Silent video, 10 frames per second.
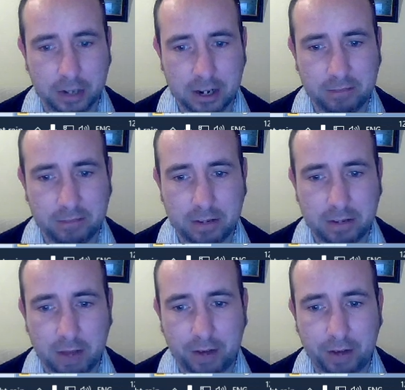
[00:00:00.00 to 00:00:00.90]
be
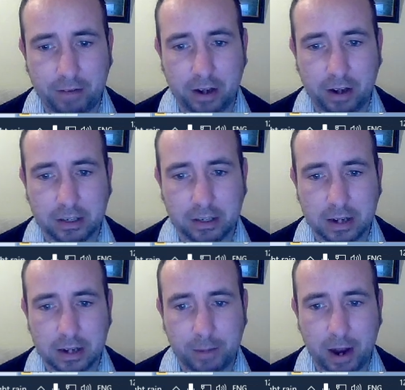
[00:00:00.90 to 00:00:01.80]
modified
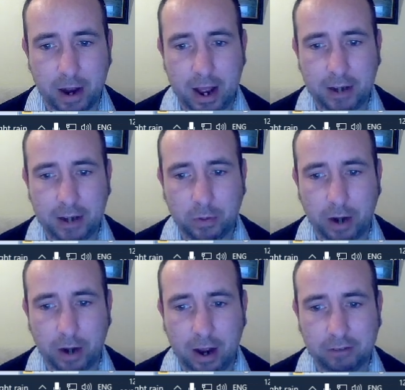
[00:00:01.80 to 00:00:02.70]
by anyone
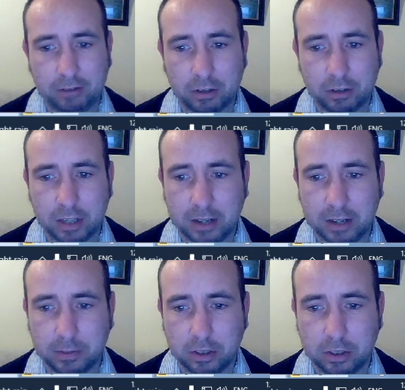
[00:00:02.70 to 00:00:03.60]
after it has
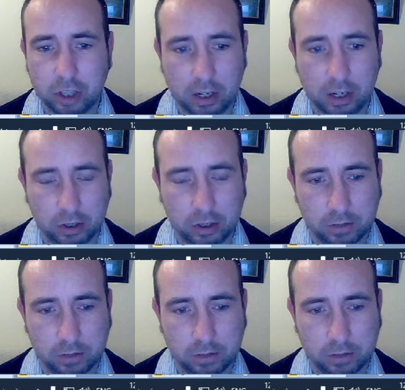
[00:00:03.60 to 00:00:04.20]
been changed.